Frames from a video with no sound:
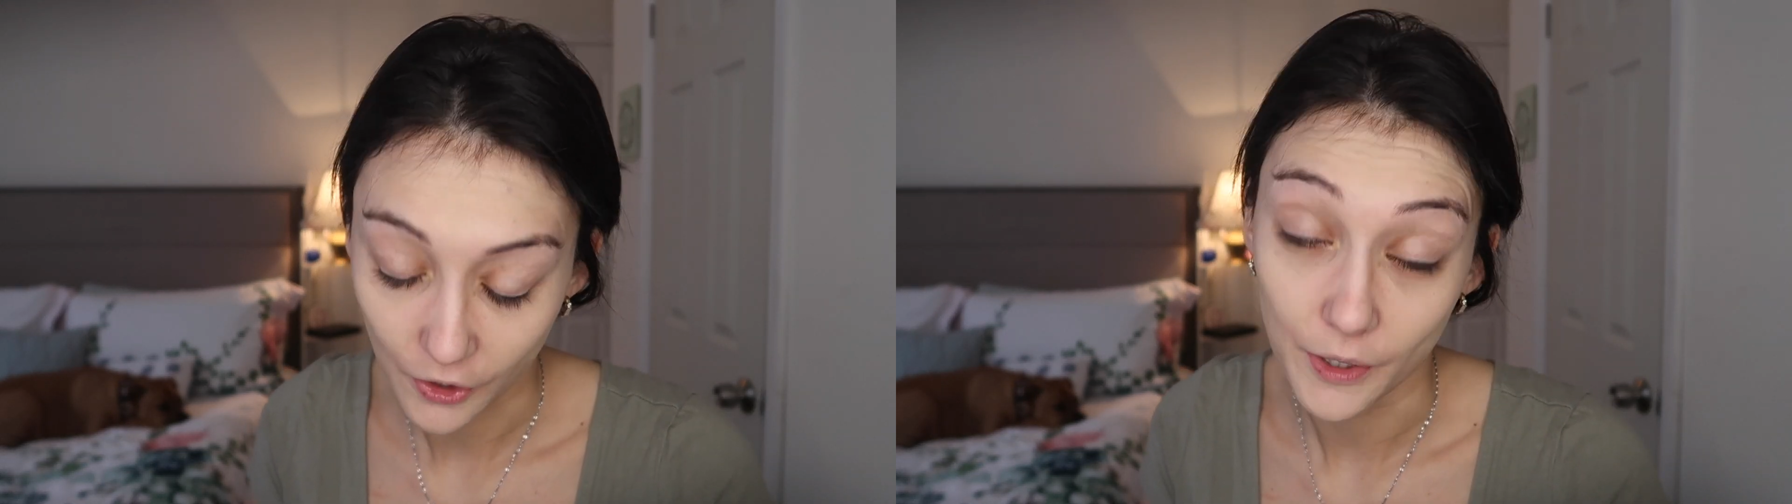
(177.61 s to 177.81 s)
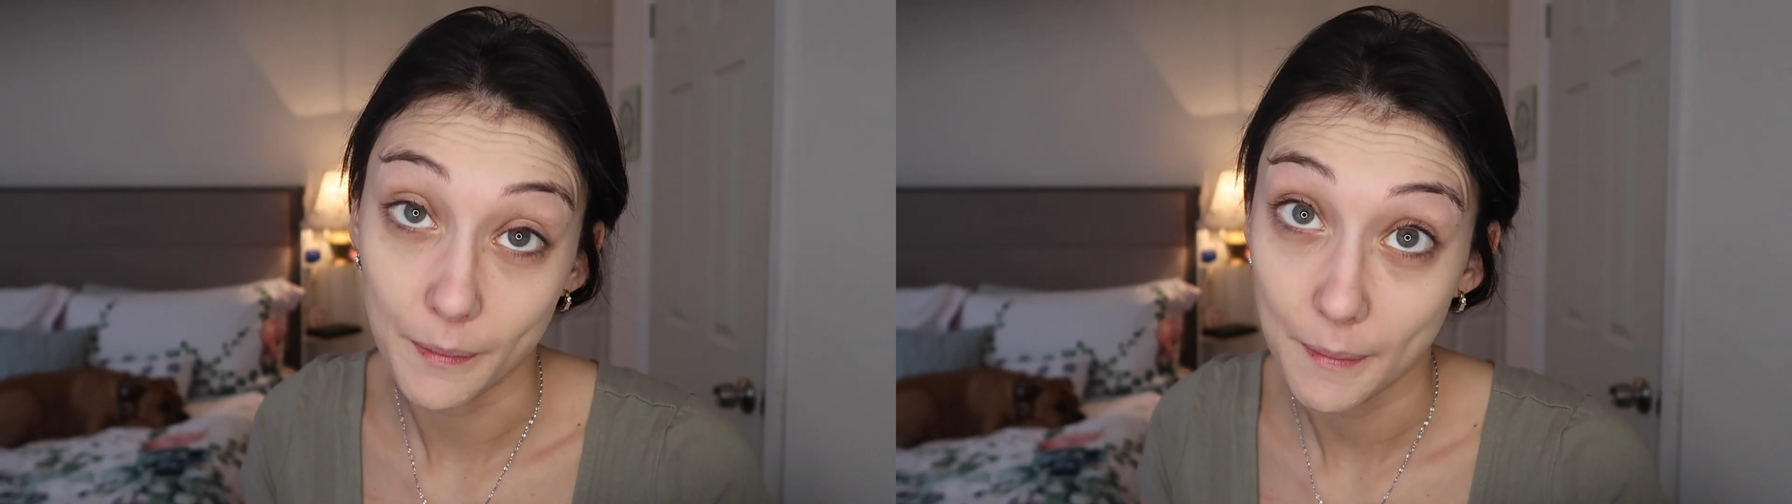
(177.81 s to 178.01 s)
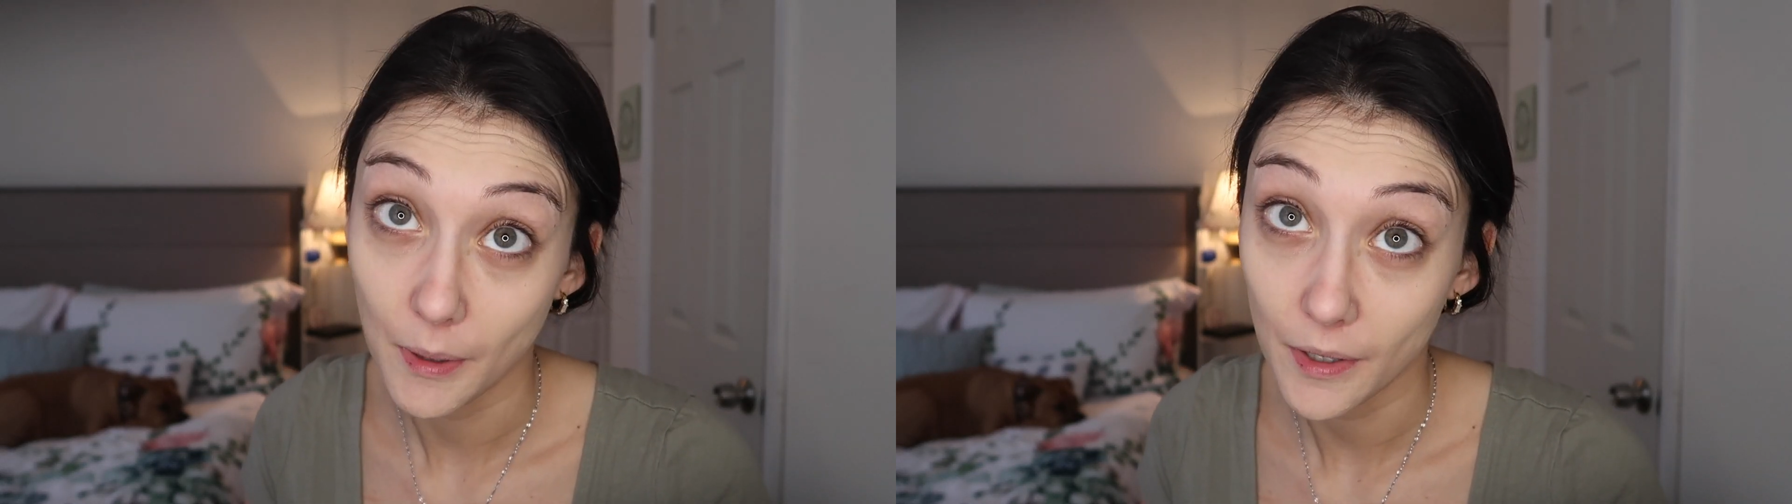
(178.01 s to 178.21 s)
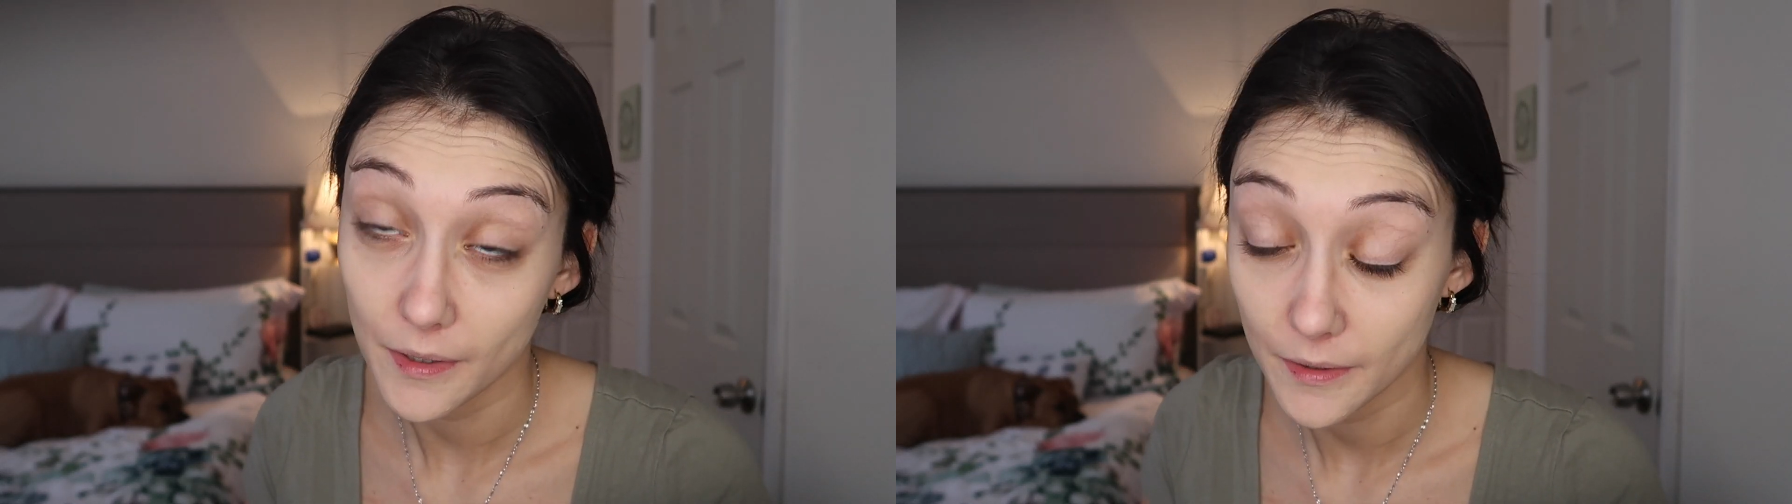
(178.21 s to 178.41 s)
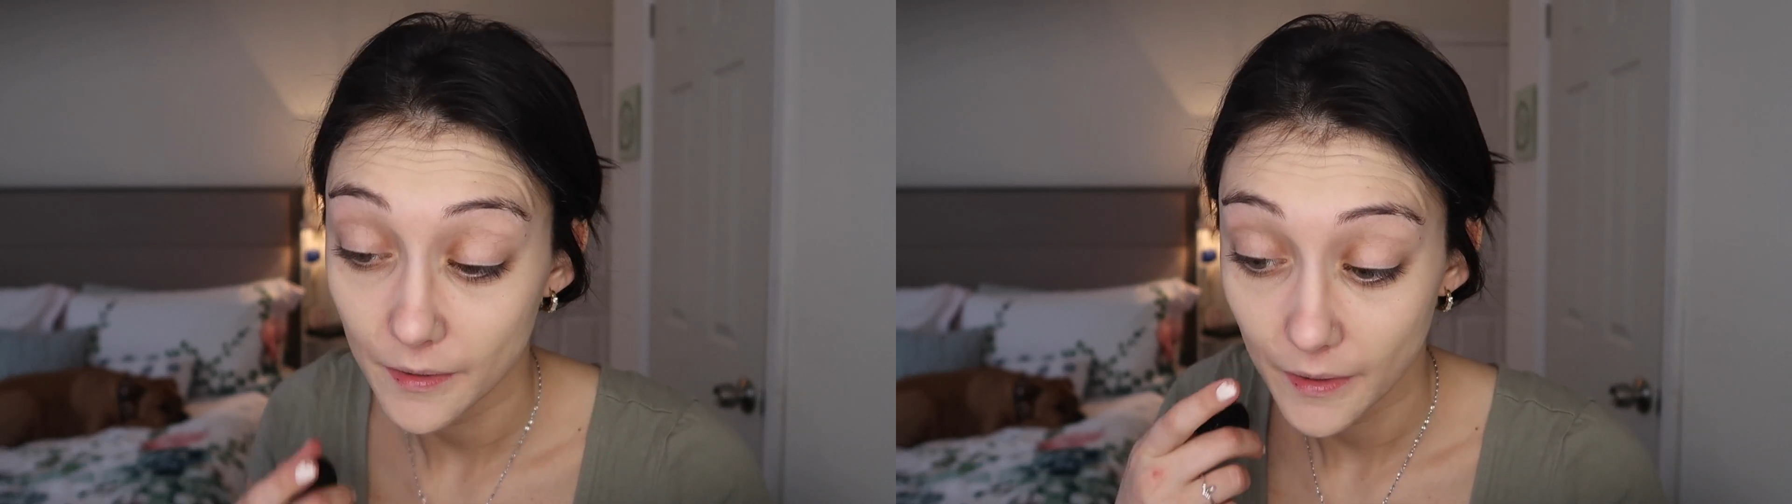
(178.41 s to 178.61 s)
creepy
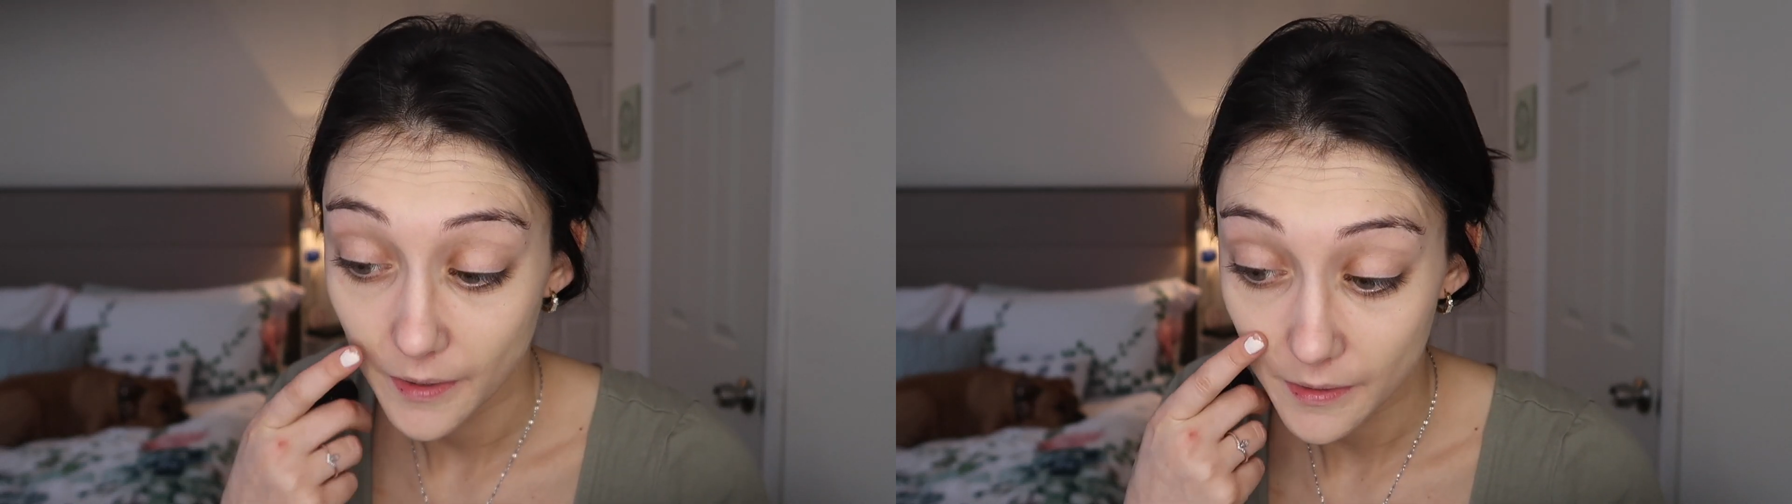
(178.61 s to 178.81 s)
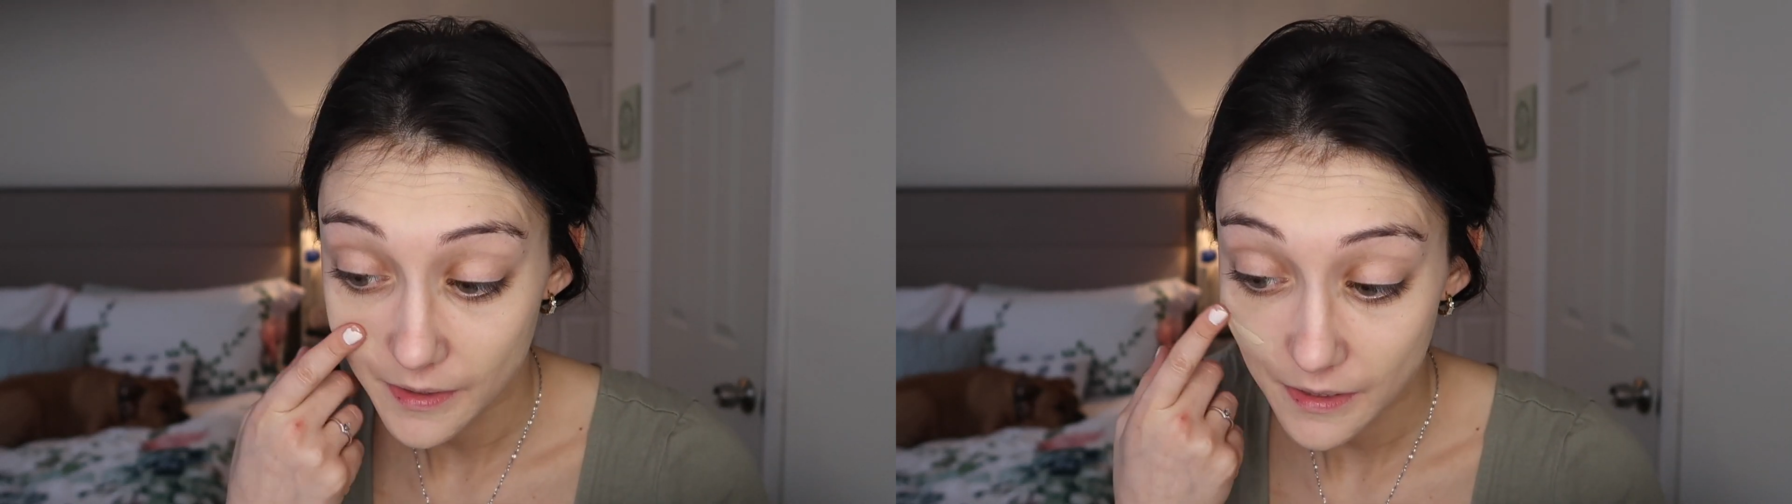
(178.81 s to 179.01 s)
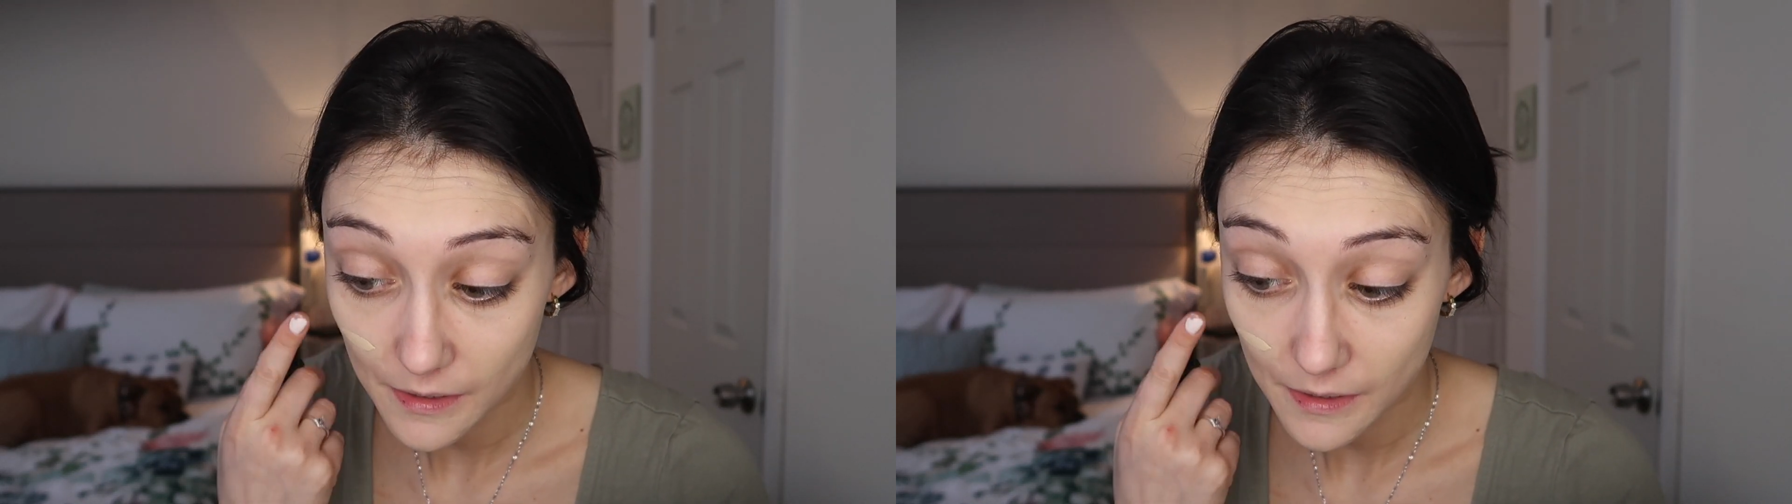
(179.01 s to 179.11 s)
part is.